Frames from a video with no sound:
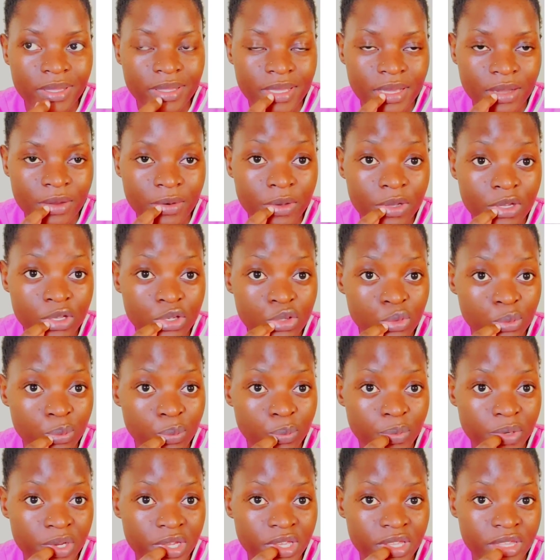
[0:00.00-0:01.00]
They are going to
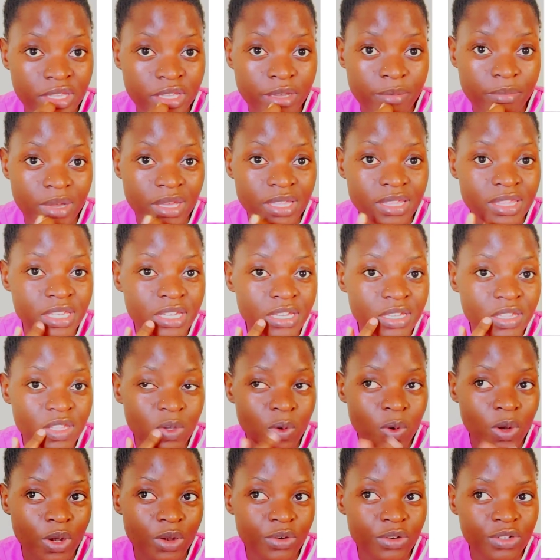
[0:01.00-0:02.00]
bring them. I think they
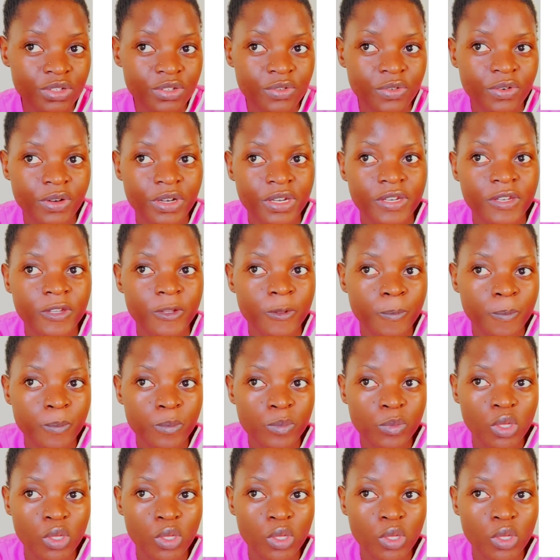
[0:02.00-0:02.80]
were not ready.